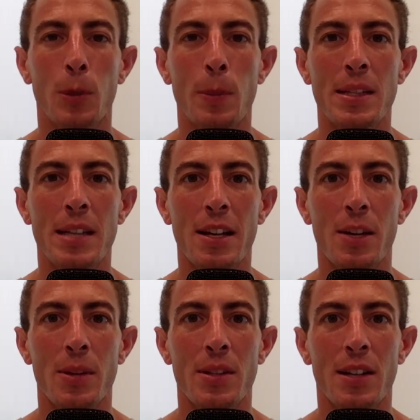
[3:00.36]
or
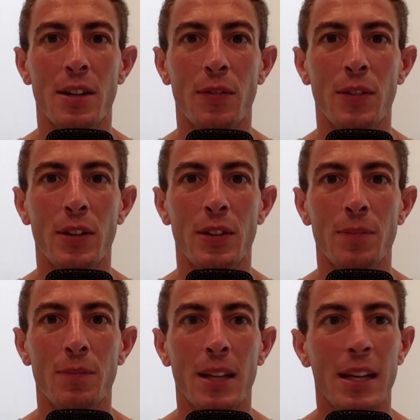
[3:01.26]
Mateo in center field,
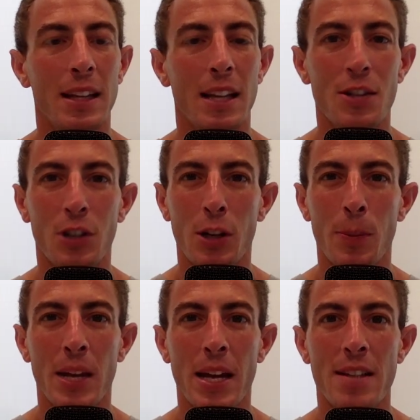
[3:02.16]
unless you're going
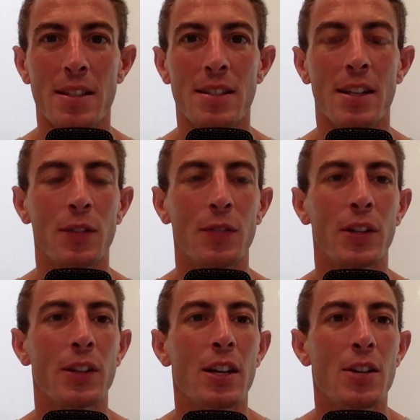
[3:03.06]
to put Hayes in center
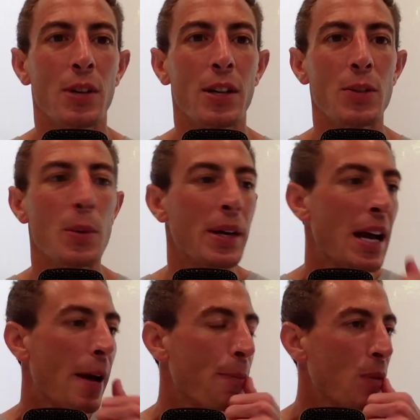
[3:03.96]
field. So here's what we
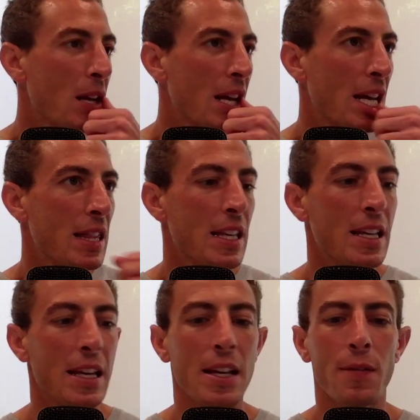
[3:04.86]
got. In
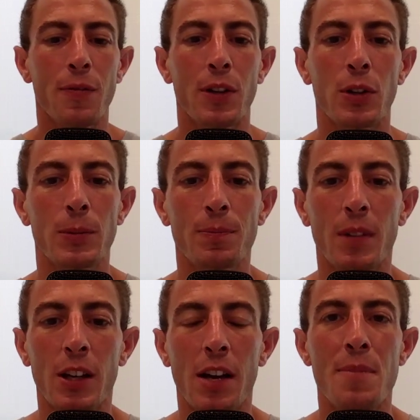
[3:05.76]
the infield,
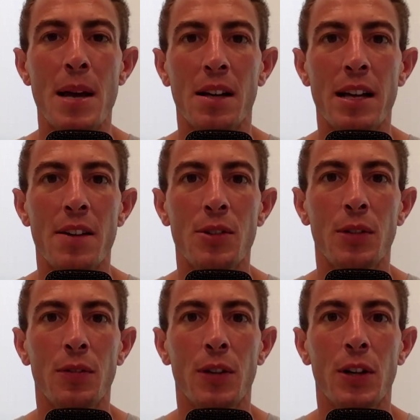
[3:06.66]
you have
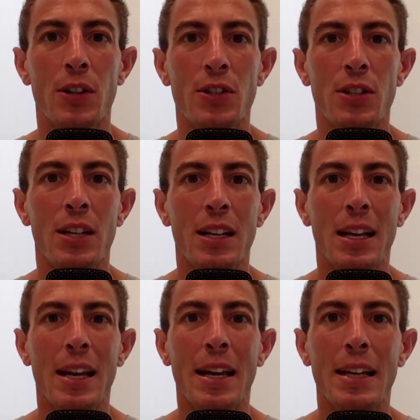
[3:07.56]
Mountcastle at first,
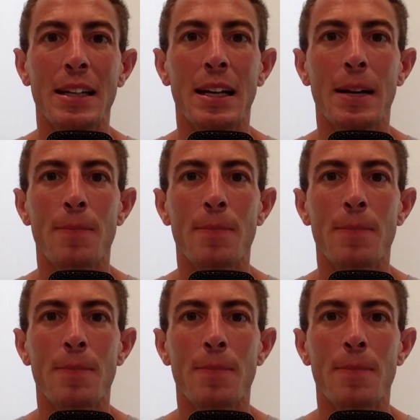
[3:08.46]
and